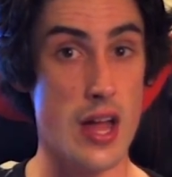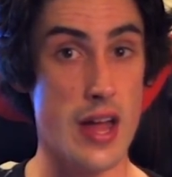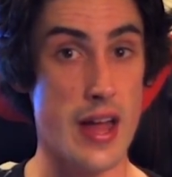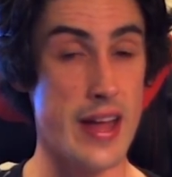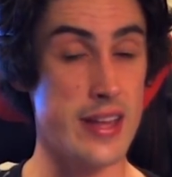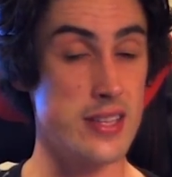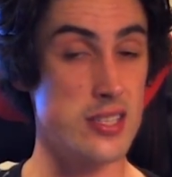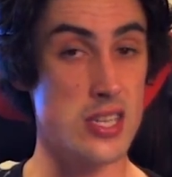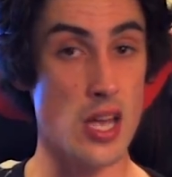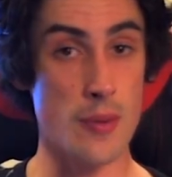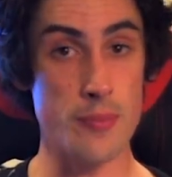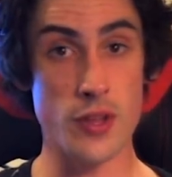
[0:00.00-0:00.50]

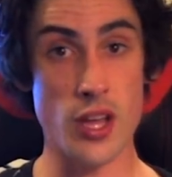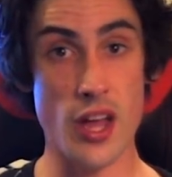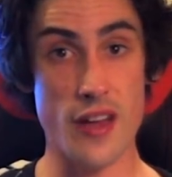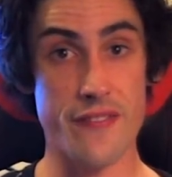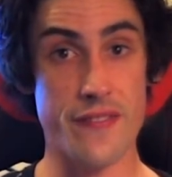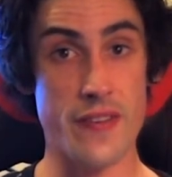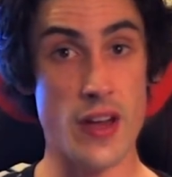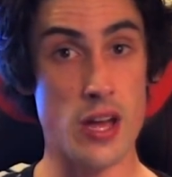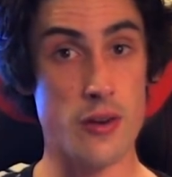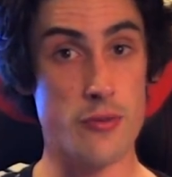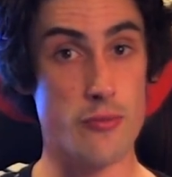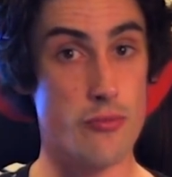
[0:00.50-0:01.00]
and something I
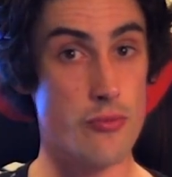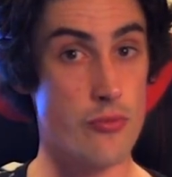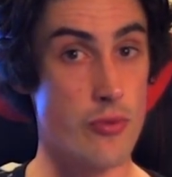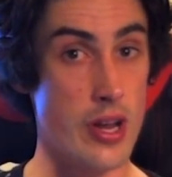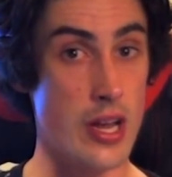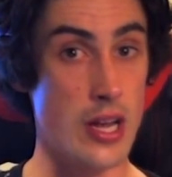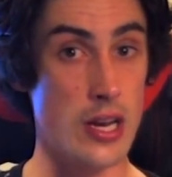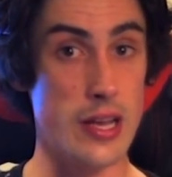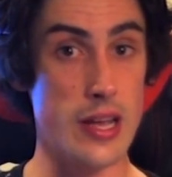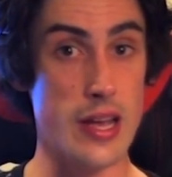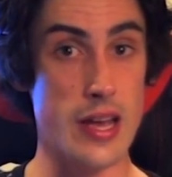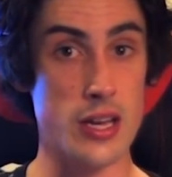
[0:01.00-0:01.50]
found
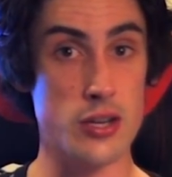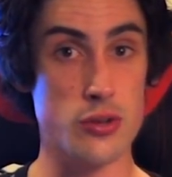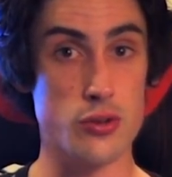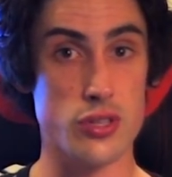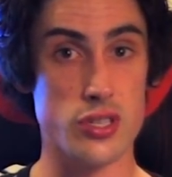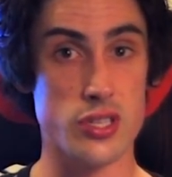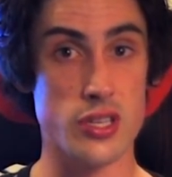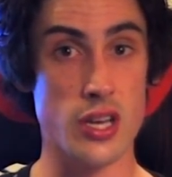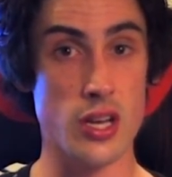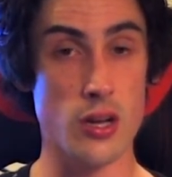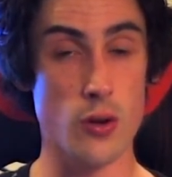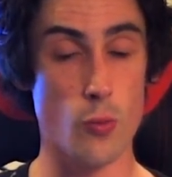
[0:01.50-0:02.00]
really
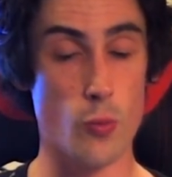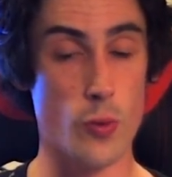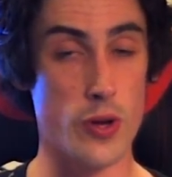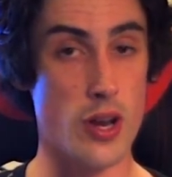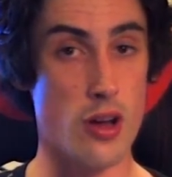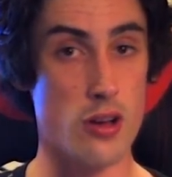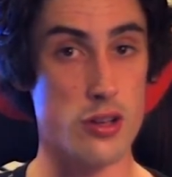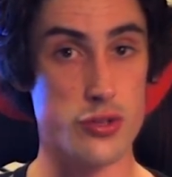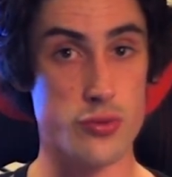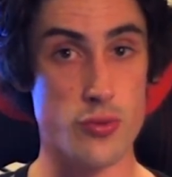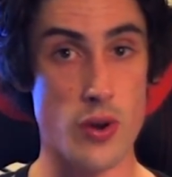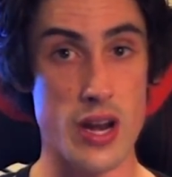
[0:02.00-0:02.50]
interesting when
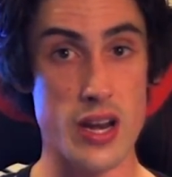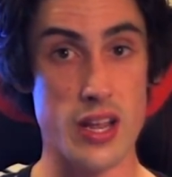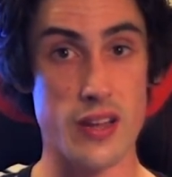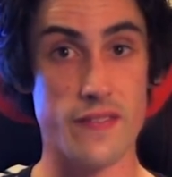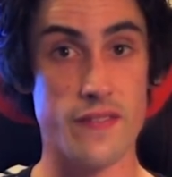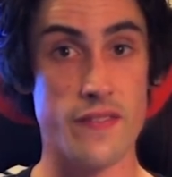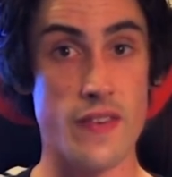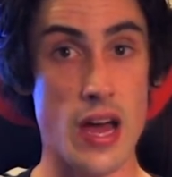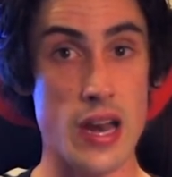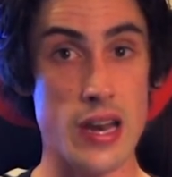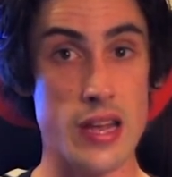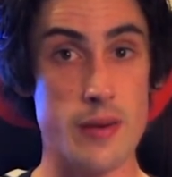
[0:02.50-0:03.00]
I was running
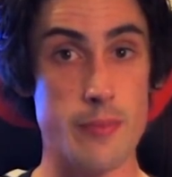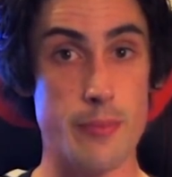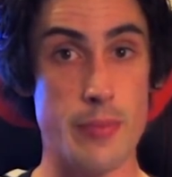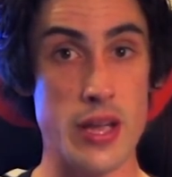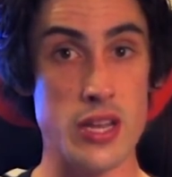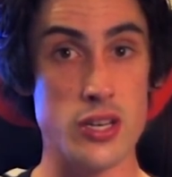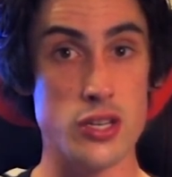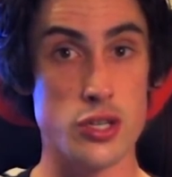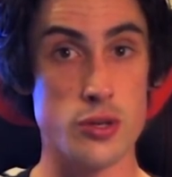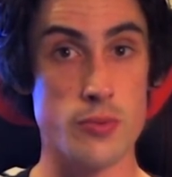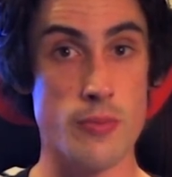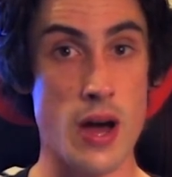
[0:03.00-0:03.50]
Valley
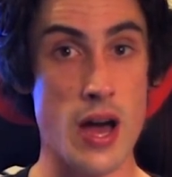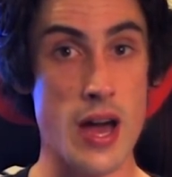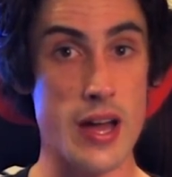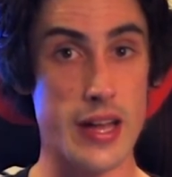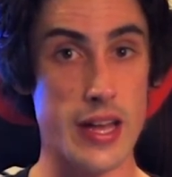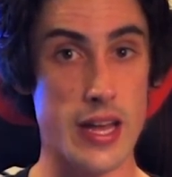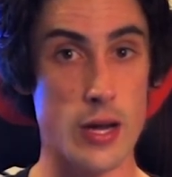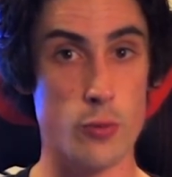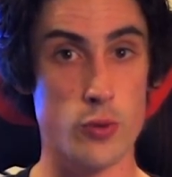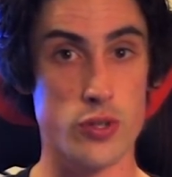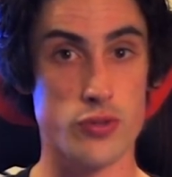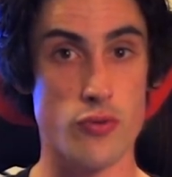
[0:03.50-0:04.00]
Benchmark,
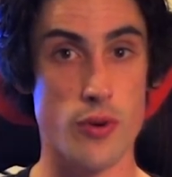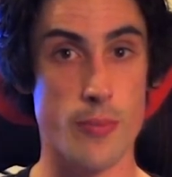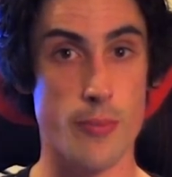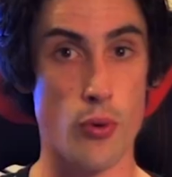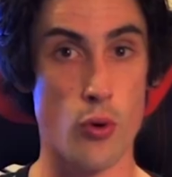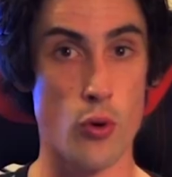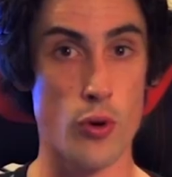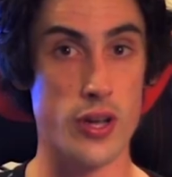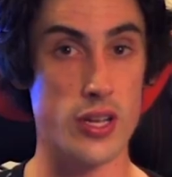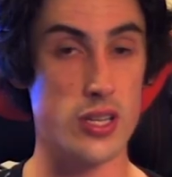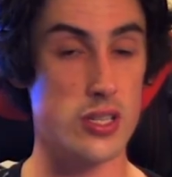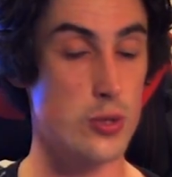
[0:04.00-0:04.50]
it was
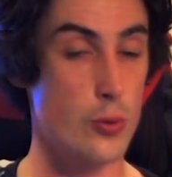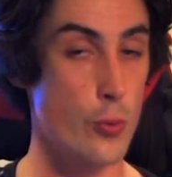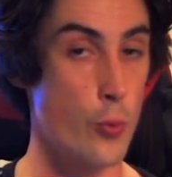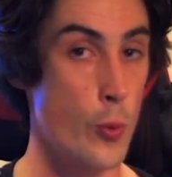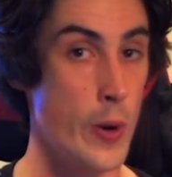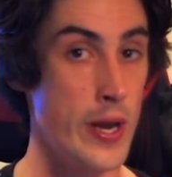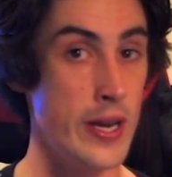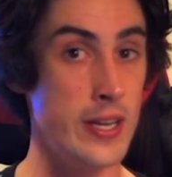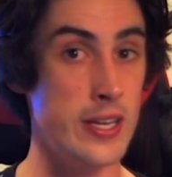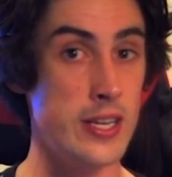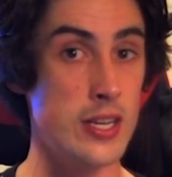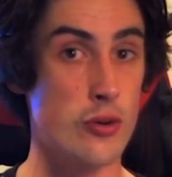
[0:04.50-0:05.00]
reporting
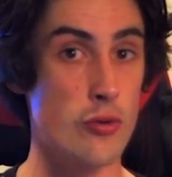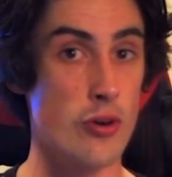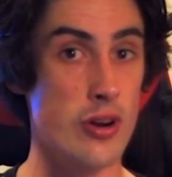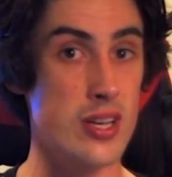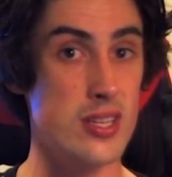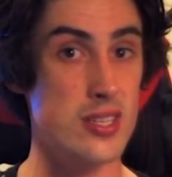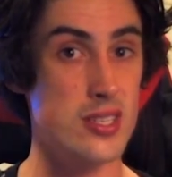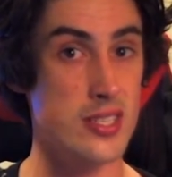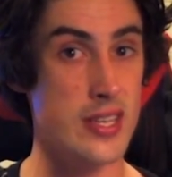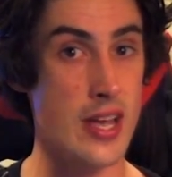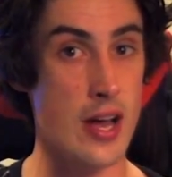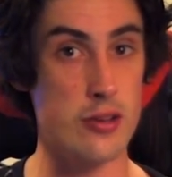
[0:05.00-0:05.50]
20
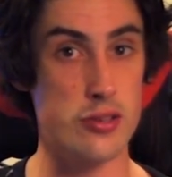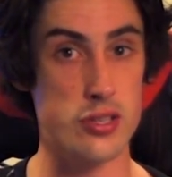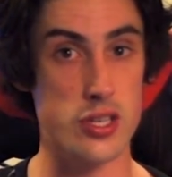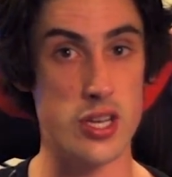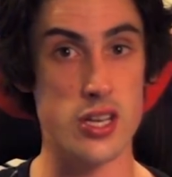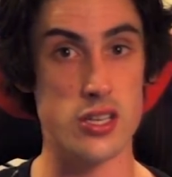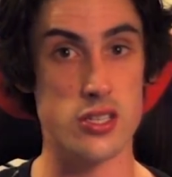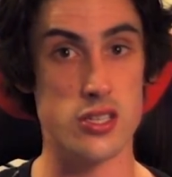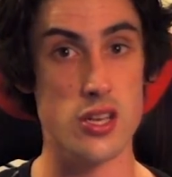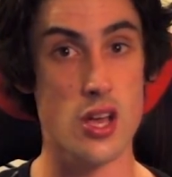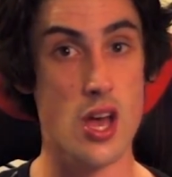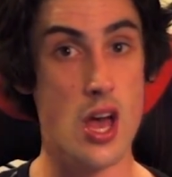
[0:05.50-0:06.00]
degrees
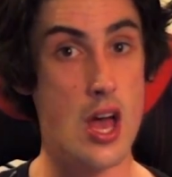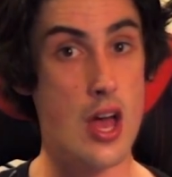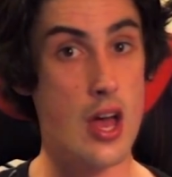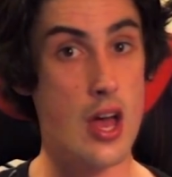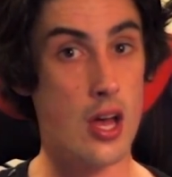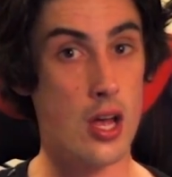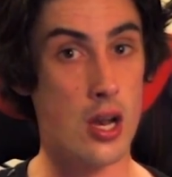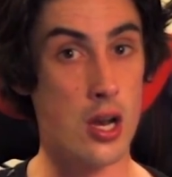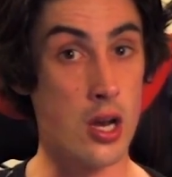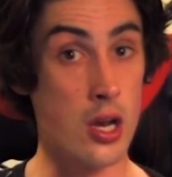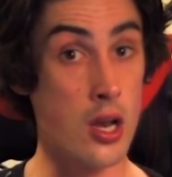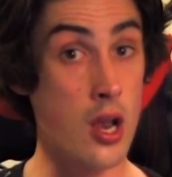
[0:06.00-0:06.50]
Celsius
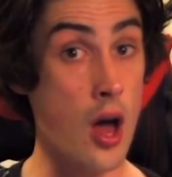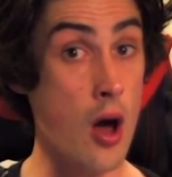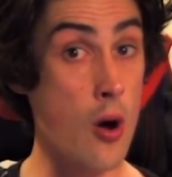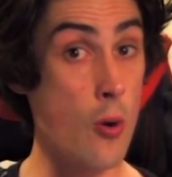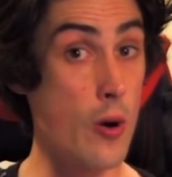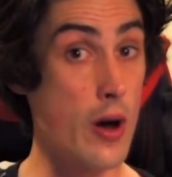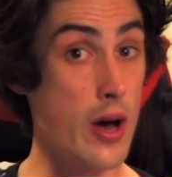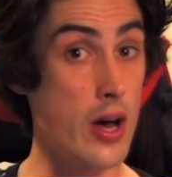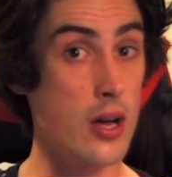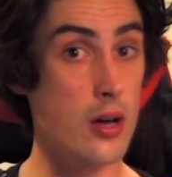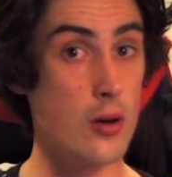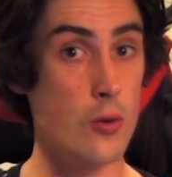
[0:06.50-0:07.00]

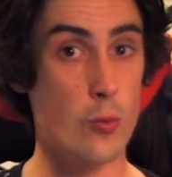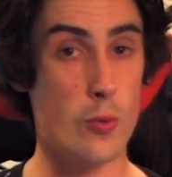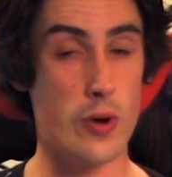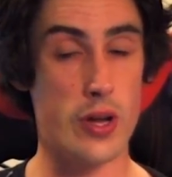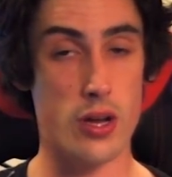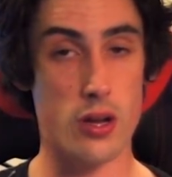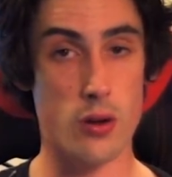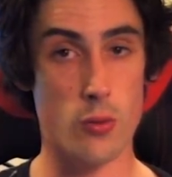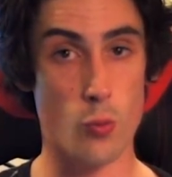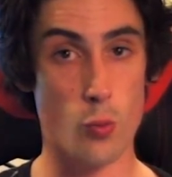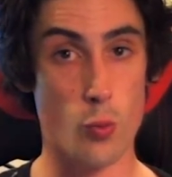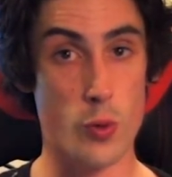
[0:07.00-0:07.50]
lower
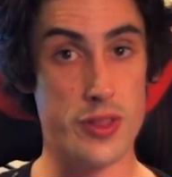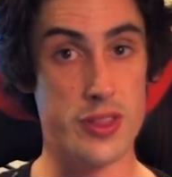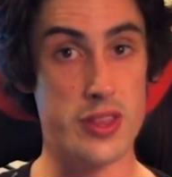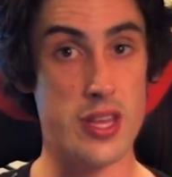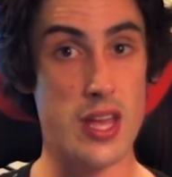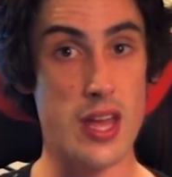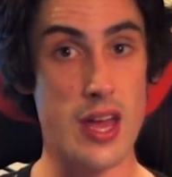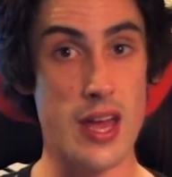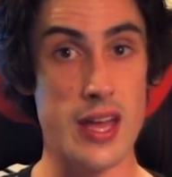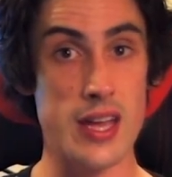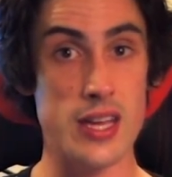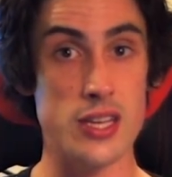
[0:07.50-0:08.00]
with
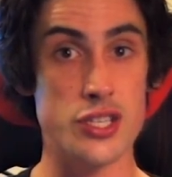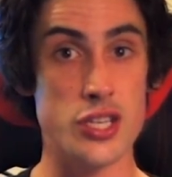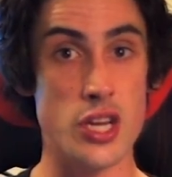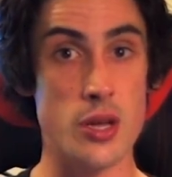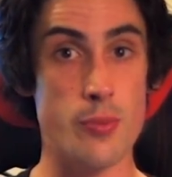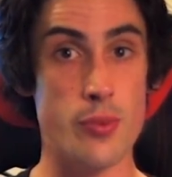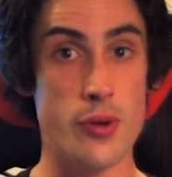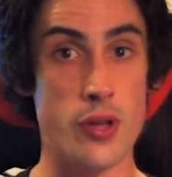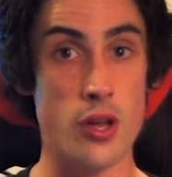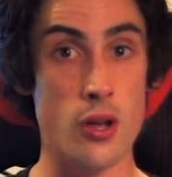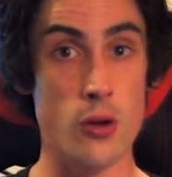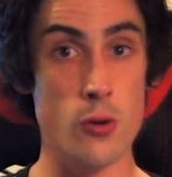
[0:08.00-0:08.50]
the
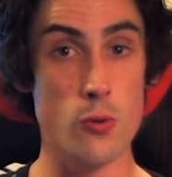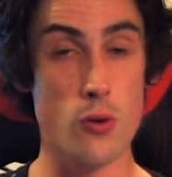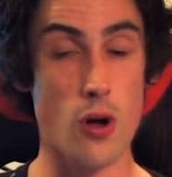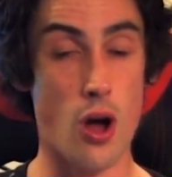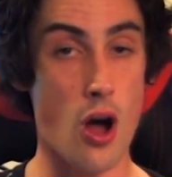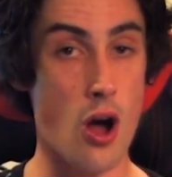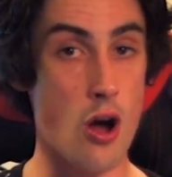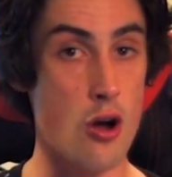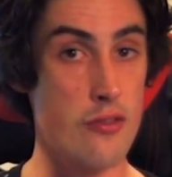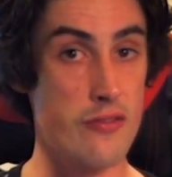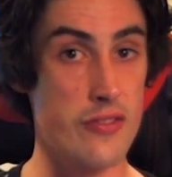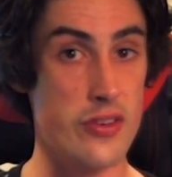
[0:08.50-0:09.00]
eGPU
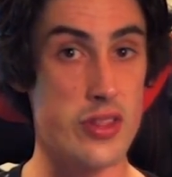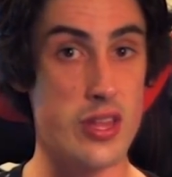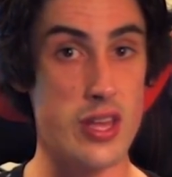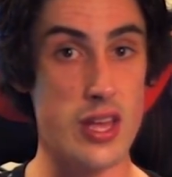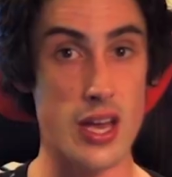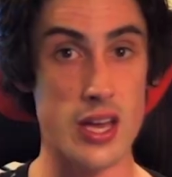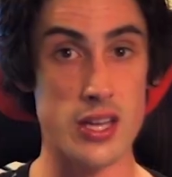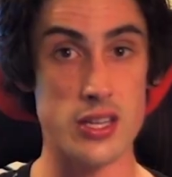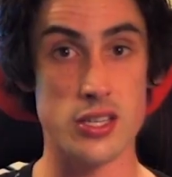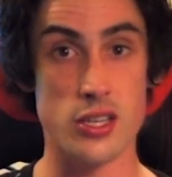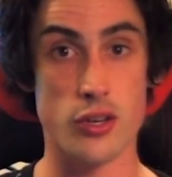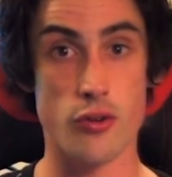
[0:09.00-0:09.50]
over the
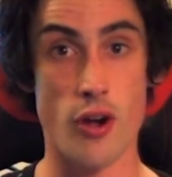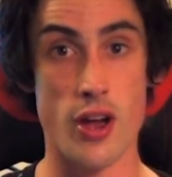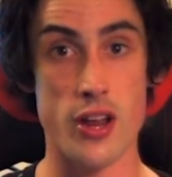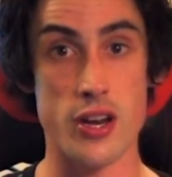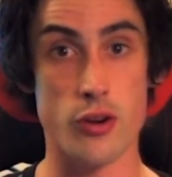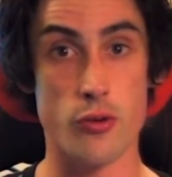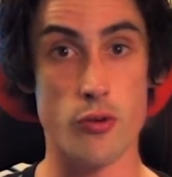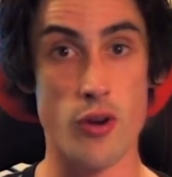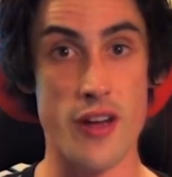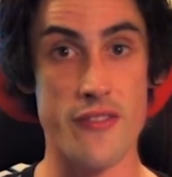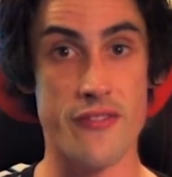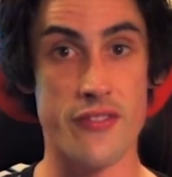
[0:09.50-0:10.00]

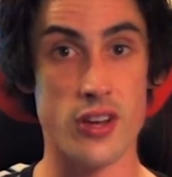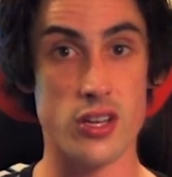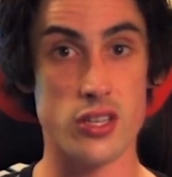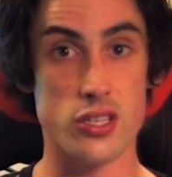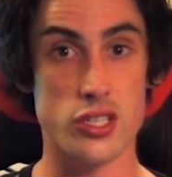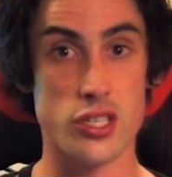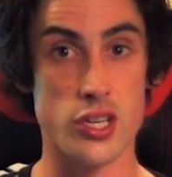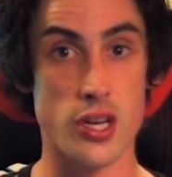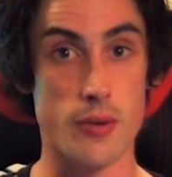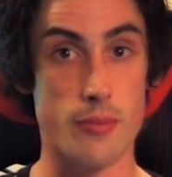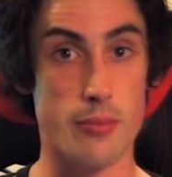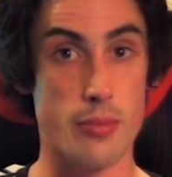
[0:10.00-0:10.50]
integrated graphics
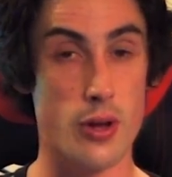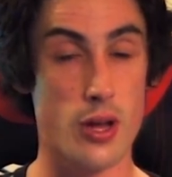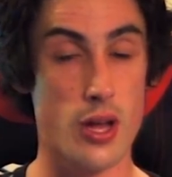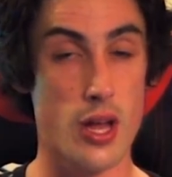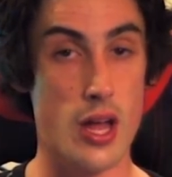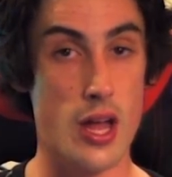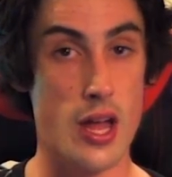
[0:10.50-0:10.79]
chip.